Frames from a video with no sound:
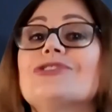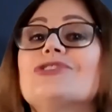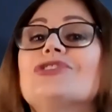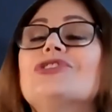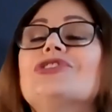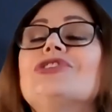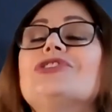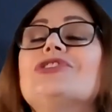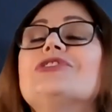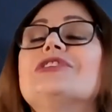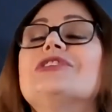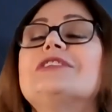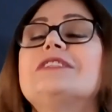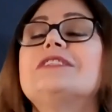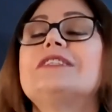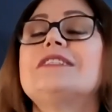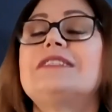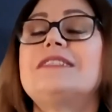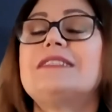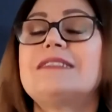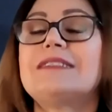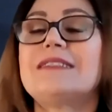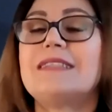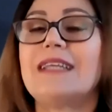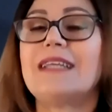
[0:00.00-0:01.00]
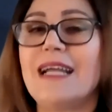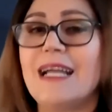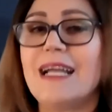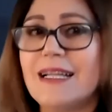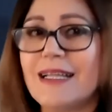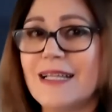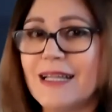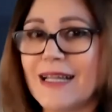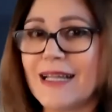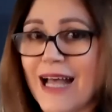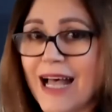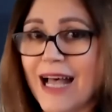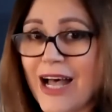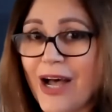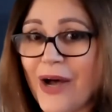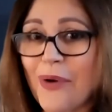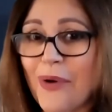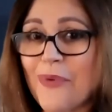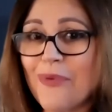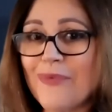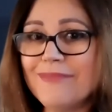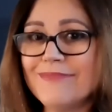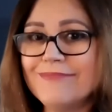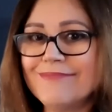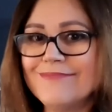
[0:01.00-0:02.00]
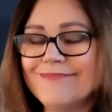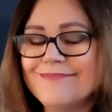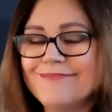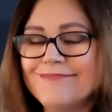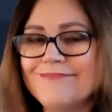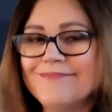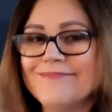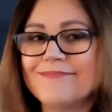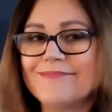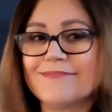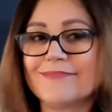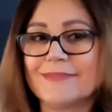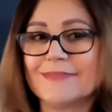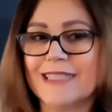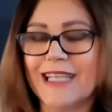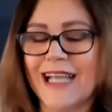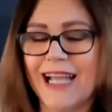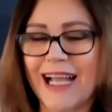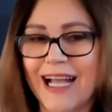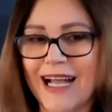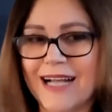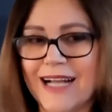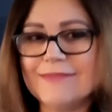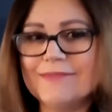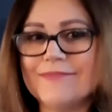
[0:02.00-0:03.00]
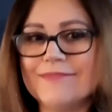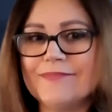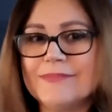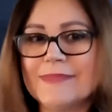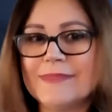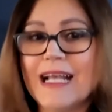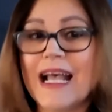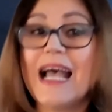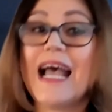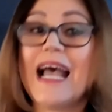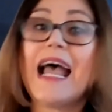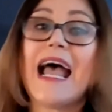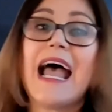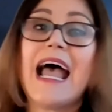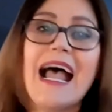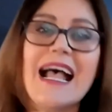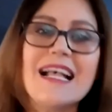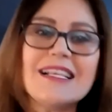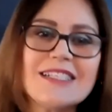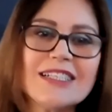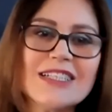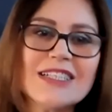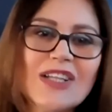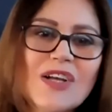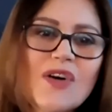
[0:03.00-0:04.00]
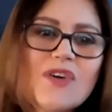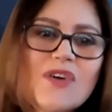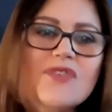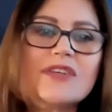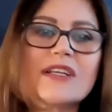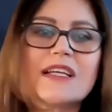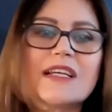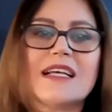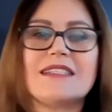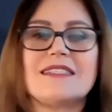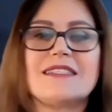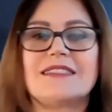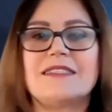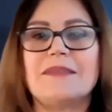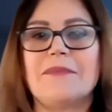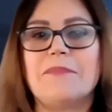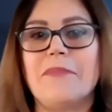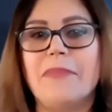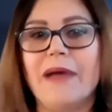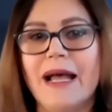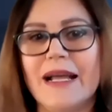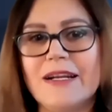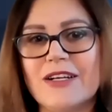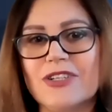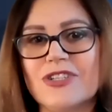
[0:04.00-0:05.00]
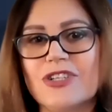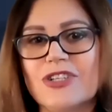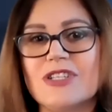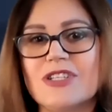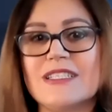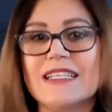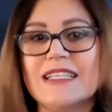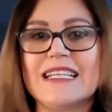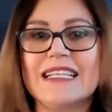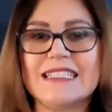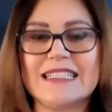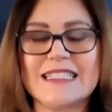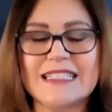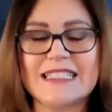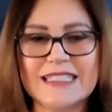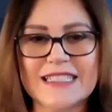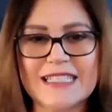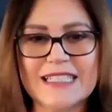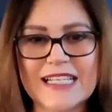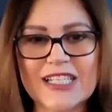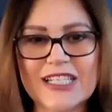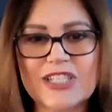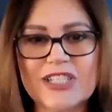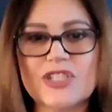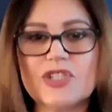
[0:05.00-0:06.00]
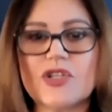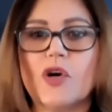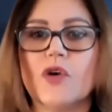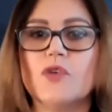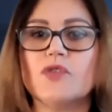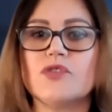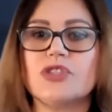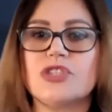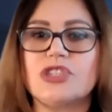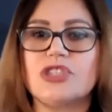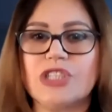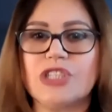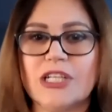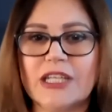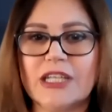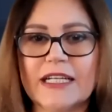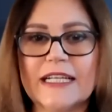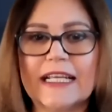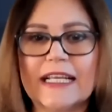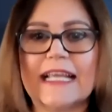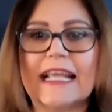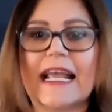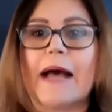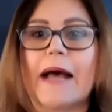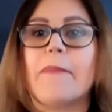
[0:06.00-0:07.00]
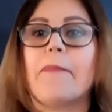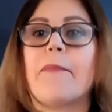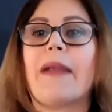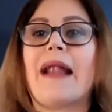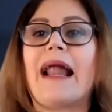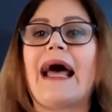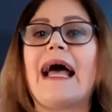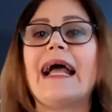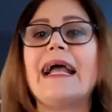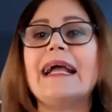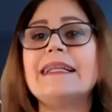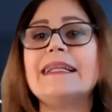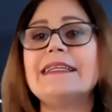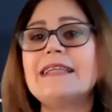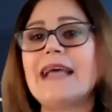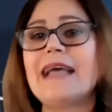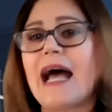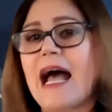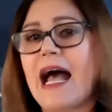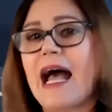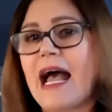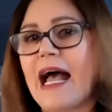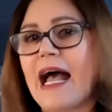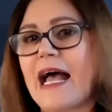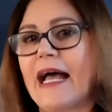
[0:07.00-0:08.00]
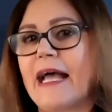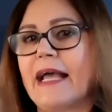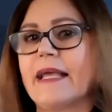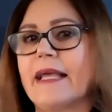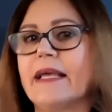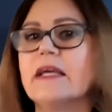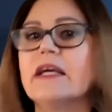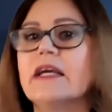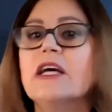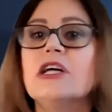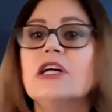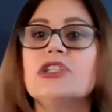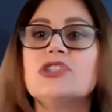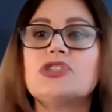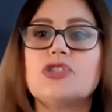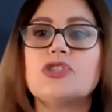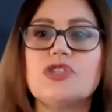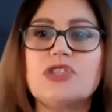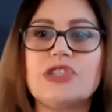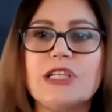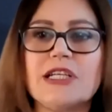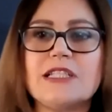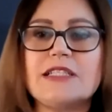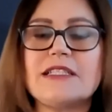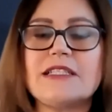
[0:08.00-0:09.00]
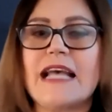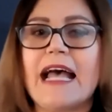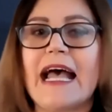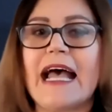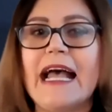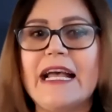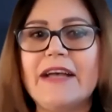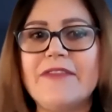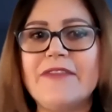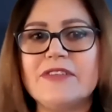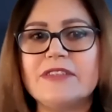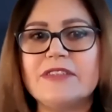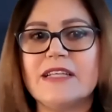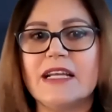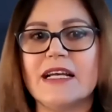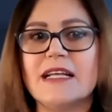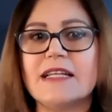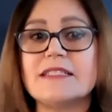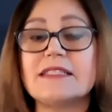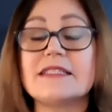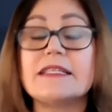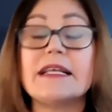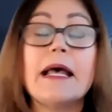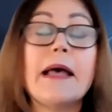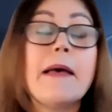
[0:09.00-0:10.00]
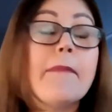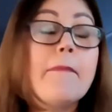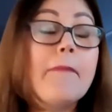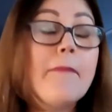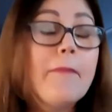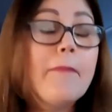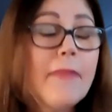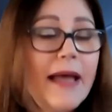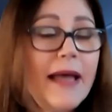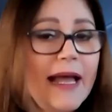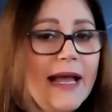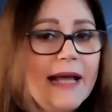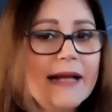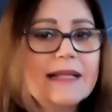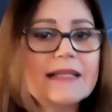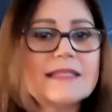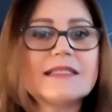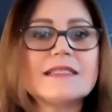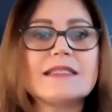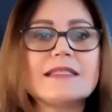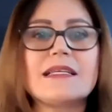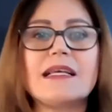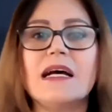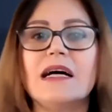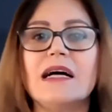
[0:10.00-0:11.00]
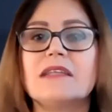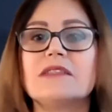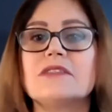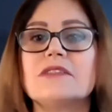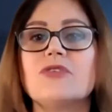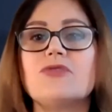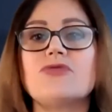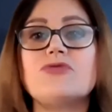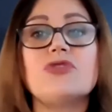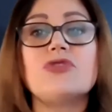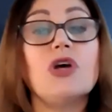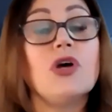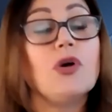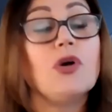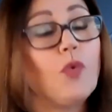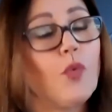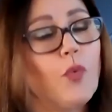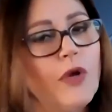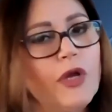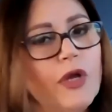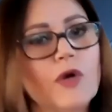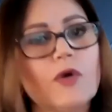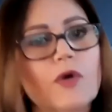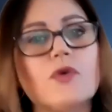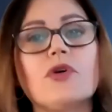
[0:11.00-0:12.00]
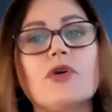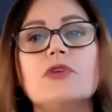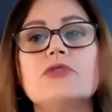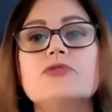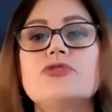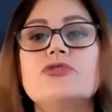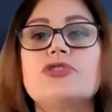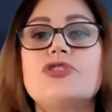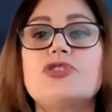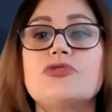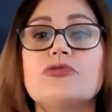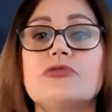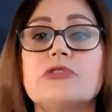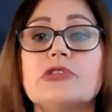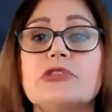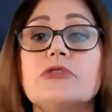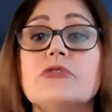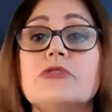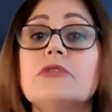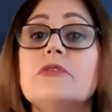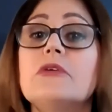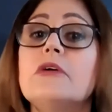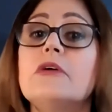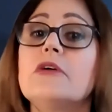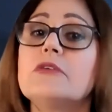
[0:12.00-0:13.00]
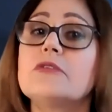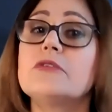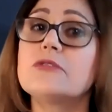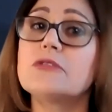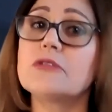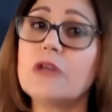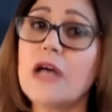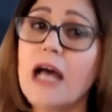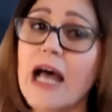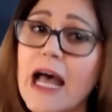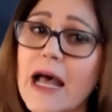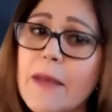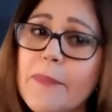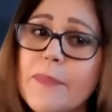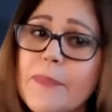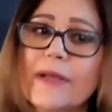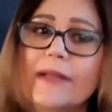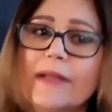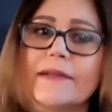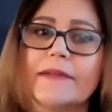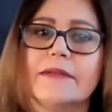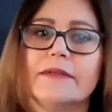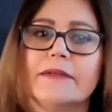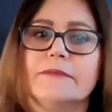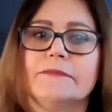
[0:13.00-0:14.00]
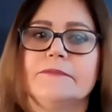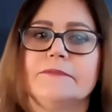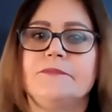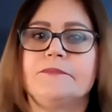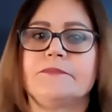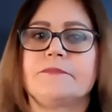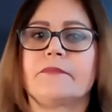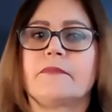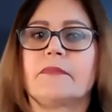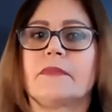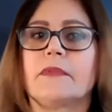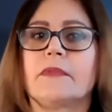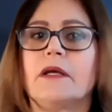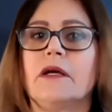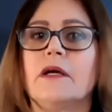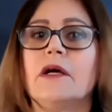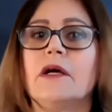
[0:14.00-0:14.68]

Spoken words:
Do you understand now? Yeah. As long as the managers insist on turning a blind eye to this evidence, many scandals will continue to happen.